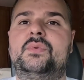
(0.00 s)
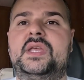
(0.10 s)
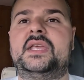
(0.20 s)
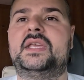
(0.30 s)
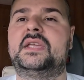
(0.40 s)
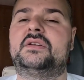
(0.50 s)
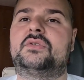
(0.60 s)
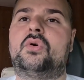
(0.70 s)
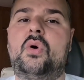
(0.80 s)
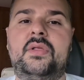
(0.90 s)
We
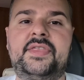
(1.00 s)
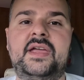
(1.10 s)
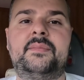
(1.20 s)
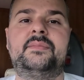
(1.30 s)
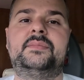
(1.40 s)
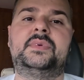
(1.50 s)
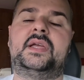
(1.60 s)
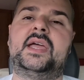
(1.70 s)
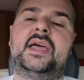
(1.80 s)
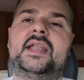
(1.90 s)
called them
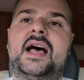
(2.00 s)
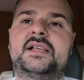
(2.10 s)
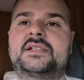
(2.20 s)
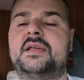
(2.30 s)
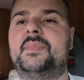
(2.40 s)
and asked